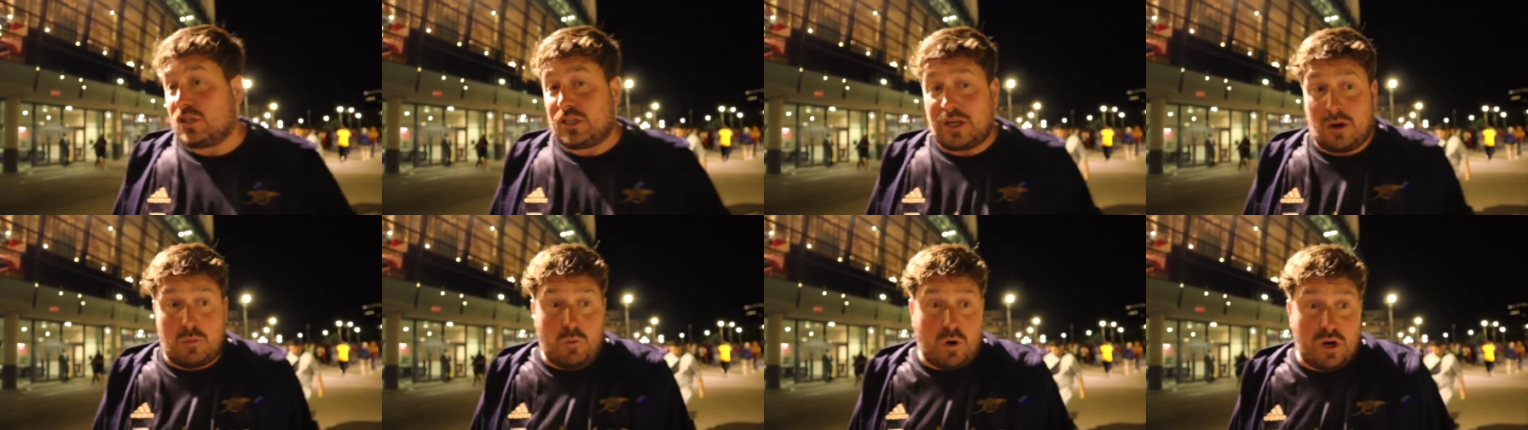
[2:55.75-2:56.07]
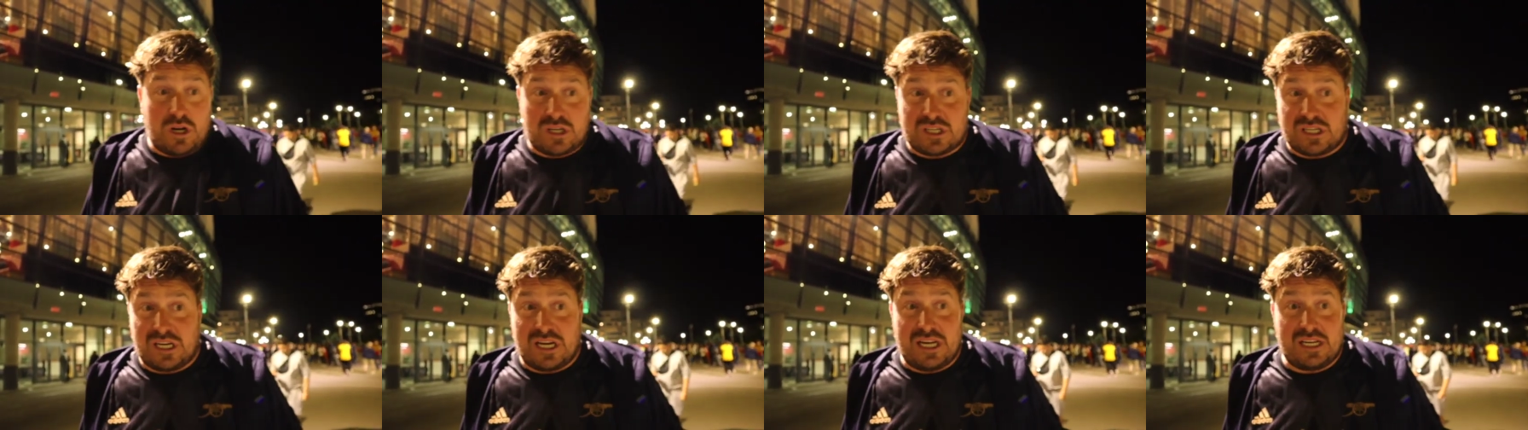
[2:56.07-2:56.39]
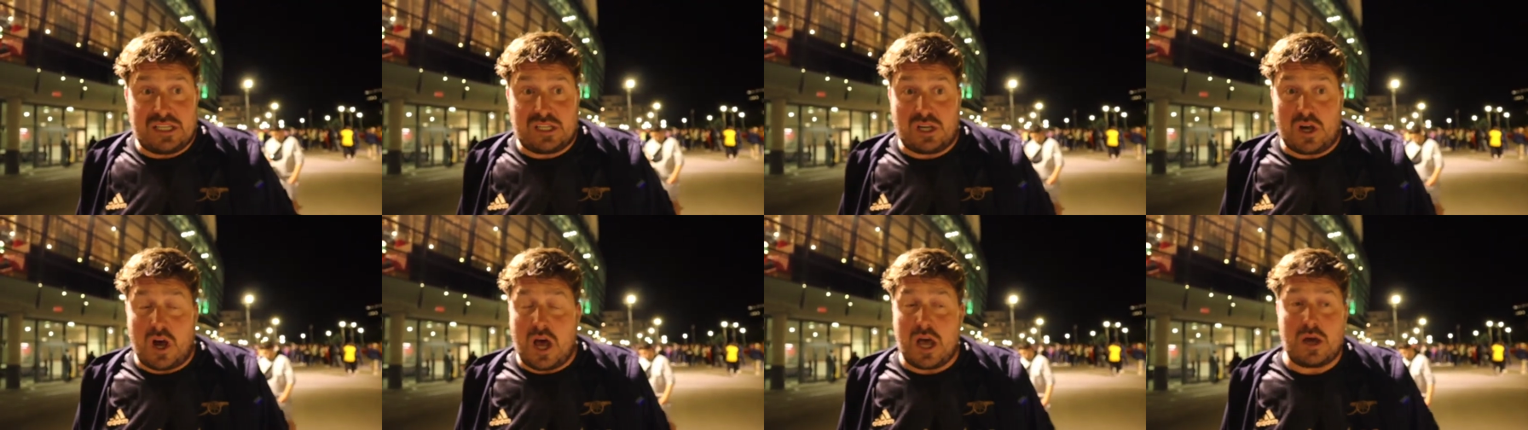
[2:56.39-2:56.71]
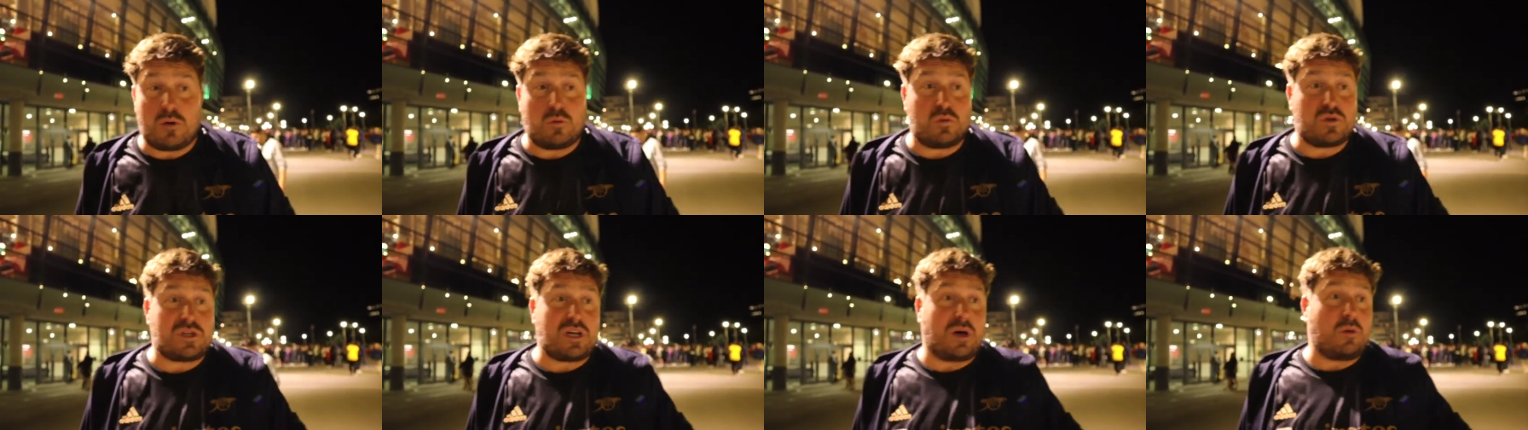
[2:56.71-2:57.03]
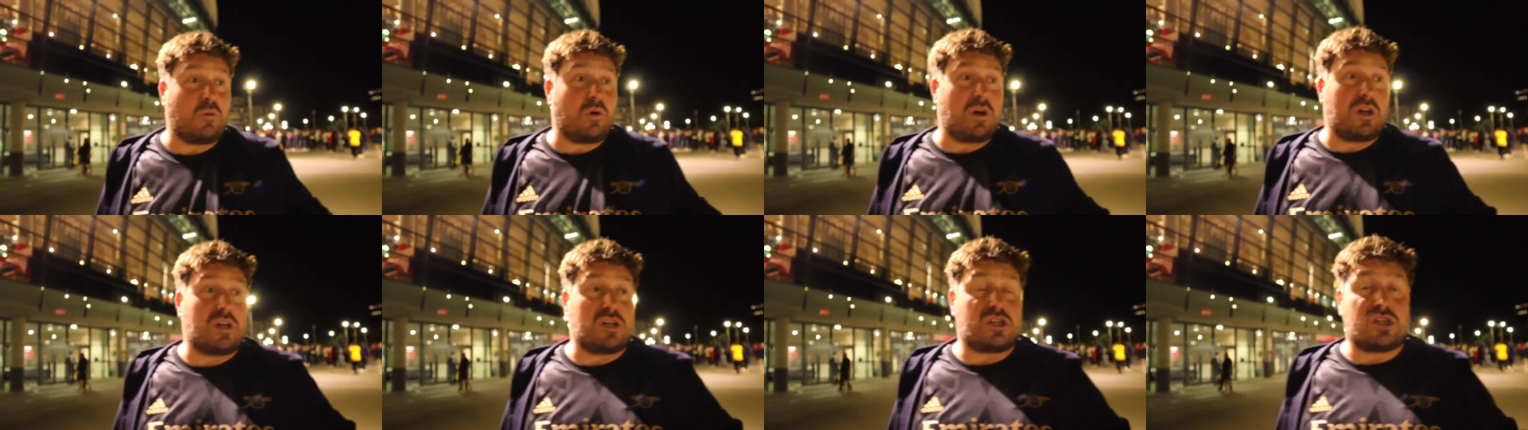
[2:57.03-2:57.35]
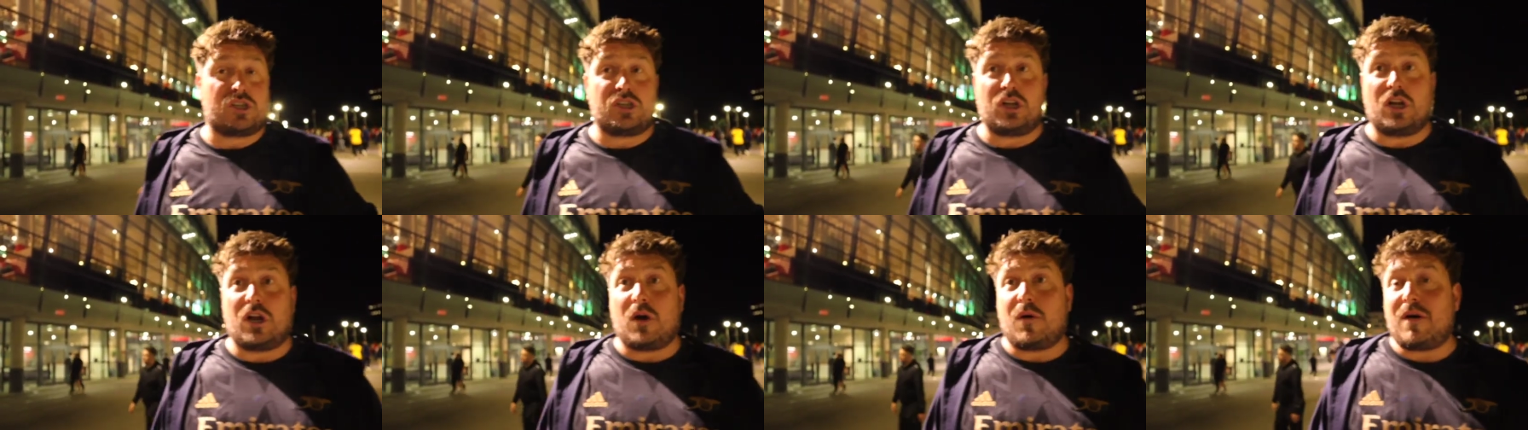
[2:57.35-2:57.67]
That won us league titles. That won
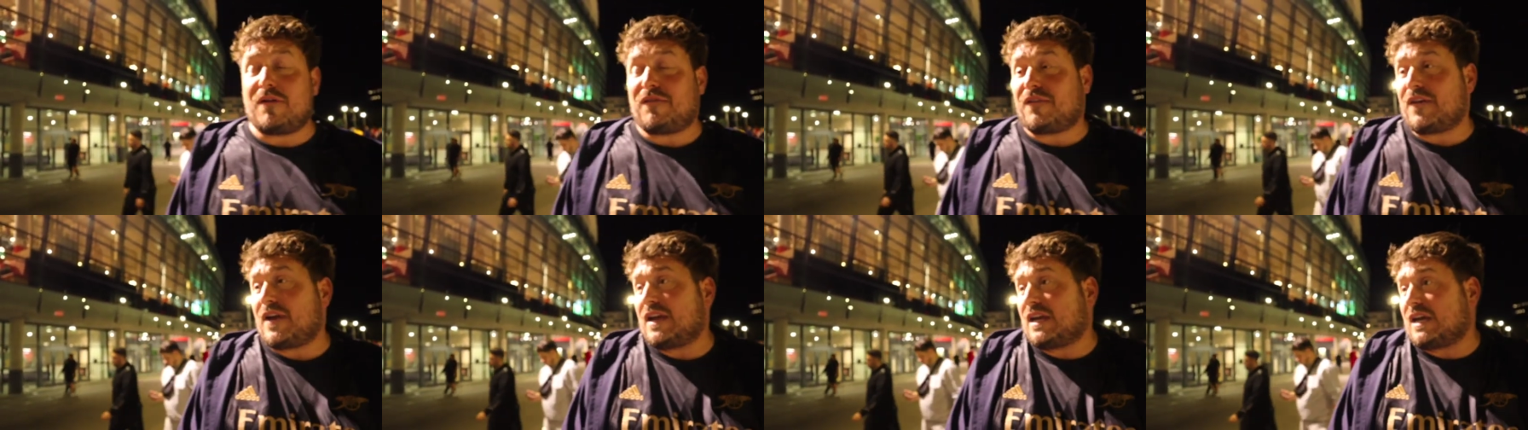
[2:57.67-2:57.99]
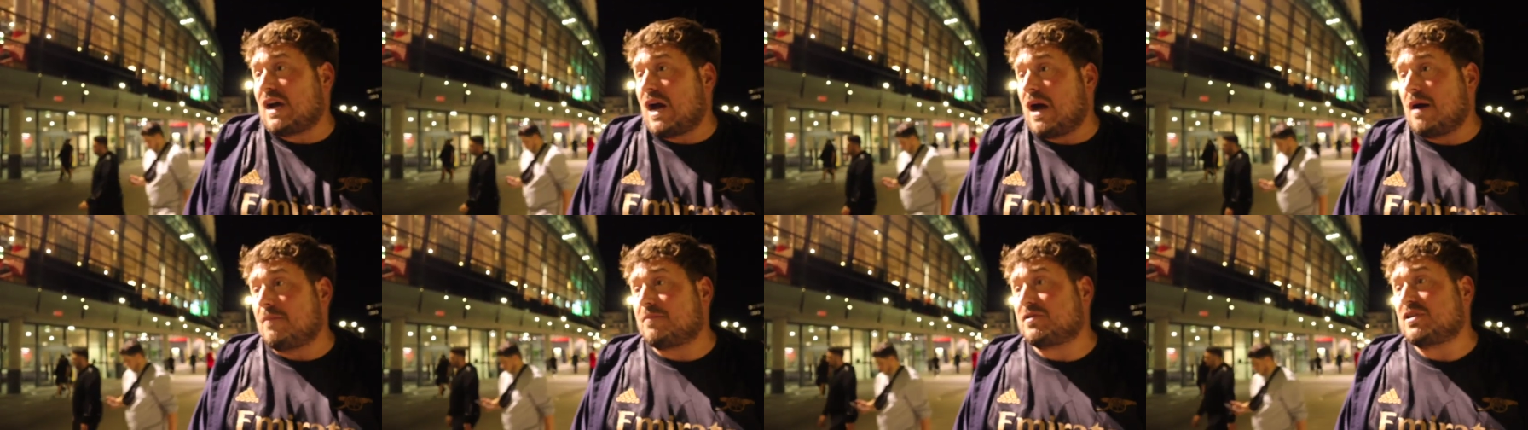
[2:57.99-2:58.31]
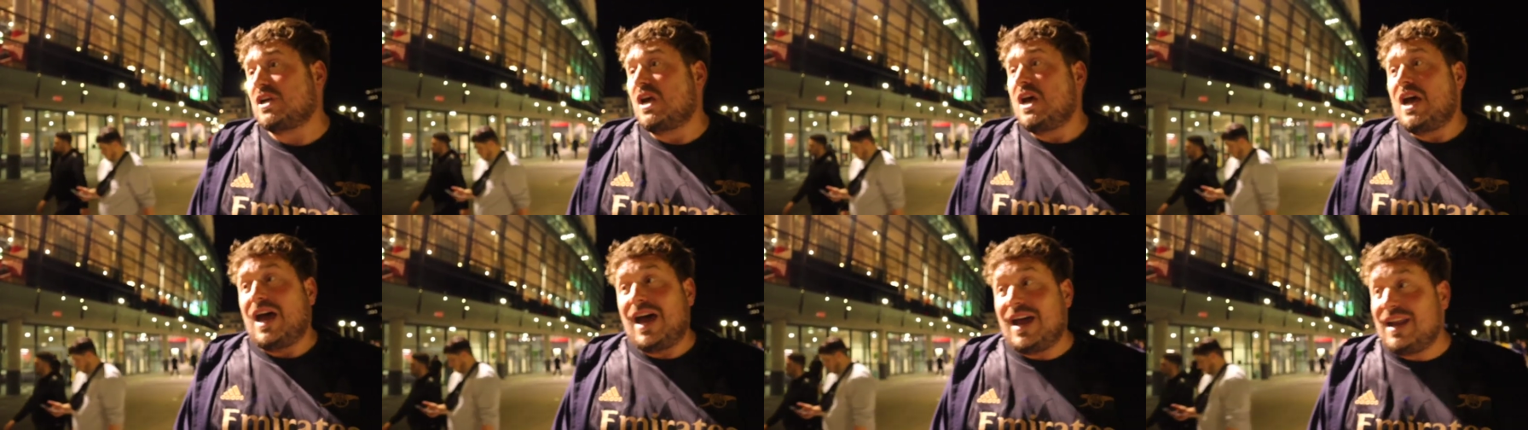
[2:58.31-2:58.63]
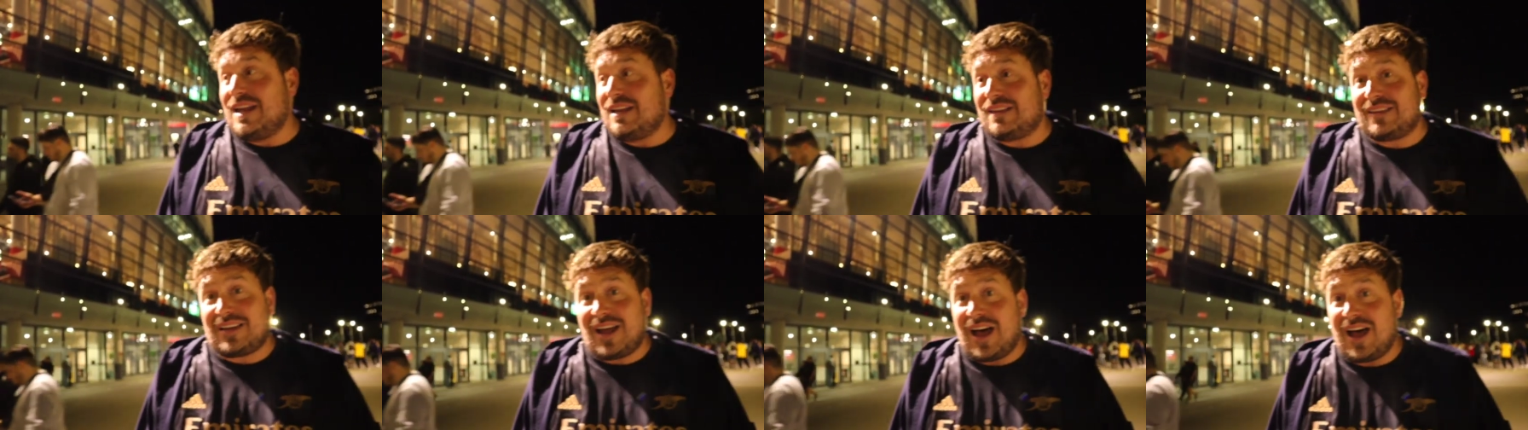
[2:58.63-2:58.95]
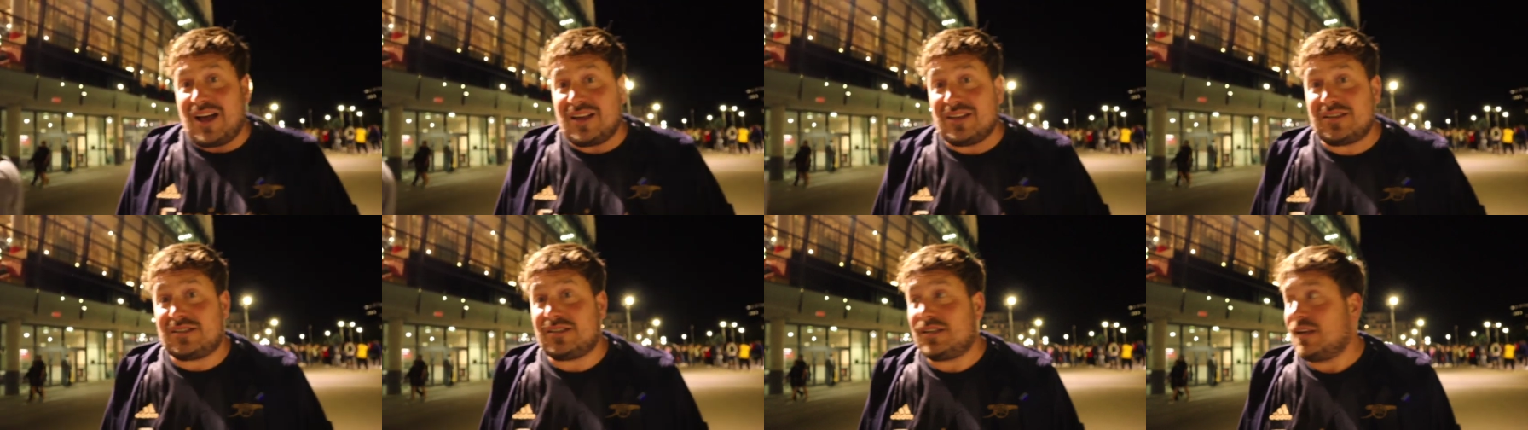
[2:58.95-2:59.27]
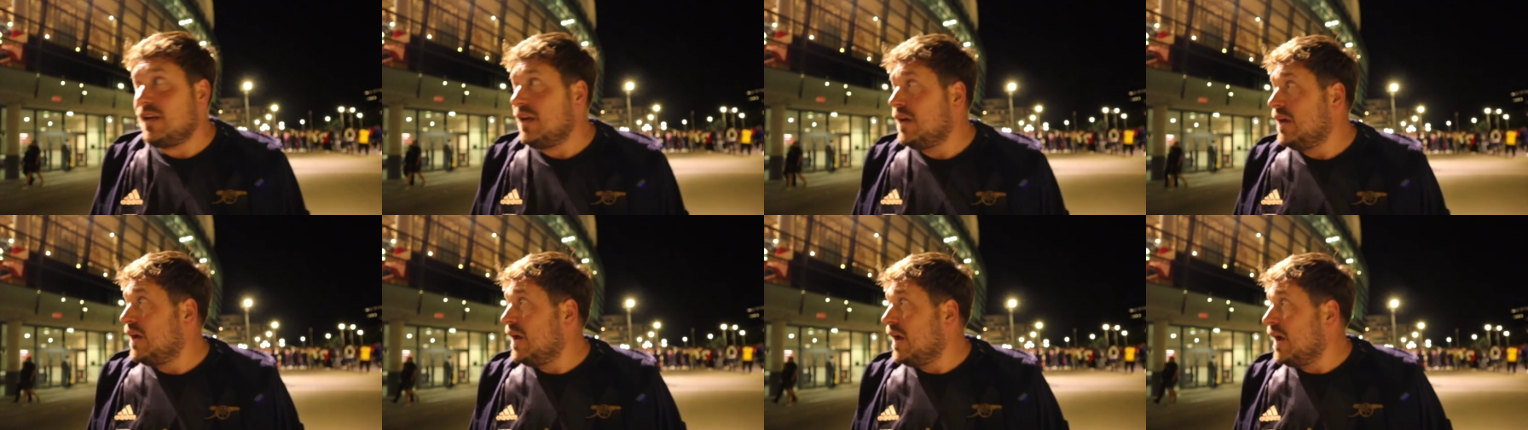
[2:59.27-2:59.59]
us you know FA Cups. And it
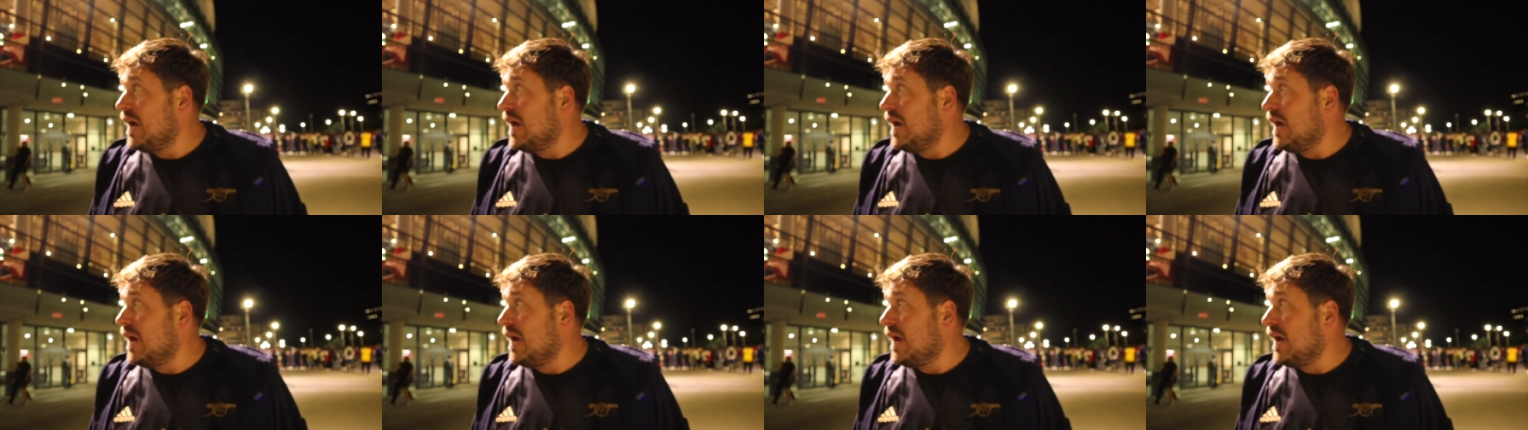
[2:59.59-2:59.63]
does.